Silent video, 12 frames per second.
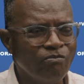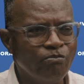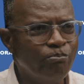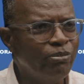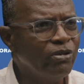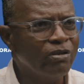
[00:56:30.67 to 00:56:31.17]

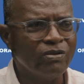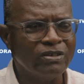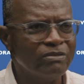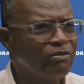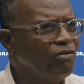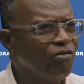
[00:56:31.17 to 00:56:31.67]
It
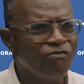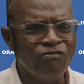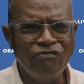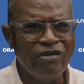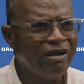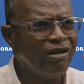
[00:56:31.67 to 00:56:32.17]
was
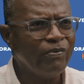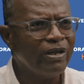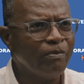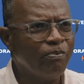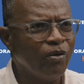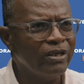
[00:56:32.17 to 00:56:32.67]
very well
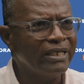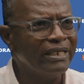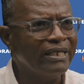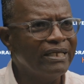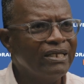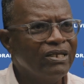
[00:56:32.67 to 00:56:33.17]
appointed.
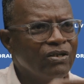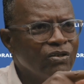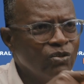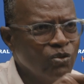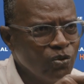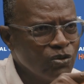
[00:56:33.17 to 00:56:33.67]

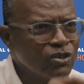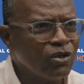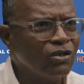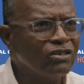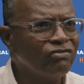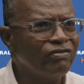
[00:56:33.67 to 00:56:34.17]
Those
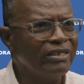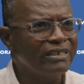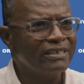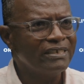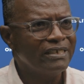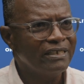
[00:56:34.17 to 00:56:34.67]

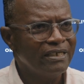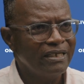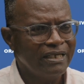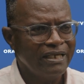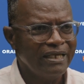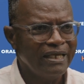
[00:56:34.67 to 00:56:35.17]
countries,
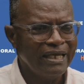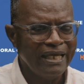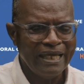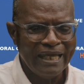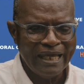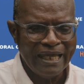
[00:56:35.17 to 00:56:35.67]

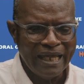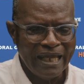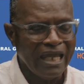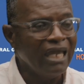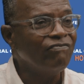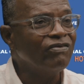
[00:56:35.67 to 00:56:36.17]

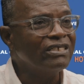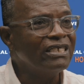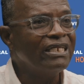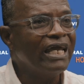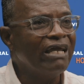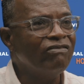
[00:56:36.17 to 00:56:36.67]
if you
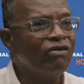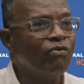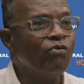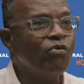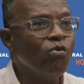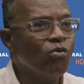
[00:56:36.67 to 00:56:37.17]
see in the
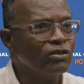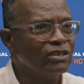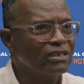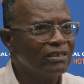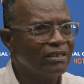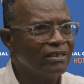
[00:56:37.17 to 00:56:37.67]

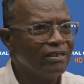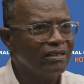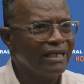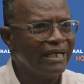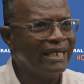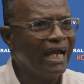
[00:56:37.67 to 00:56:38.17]
roads
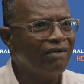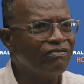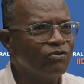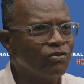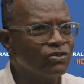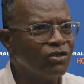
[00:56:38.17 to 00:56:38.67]
that they have in
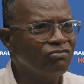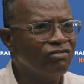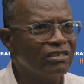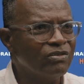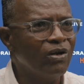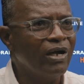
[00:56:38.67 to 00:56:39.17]
those countries, don't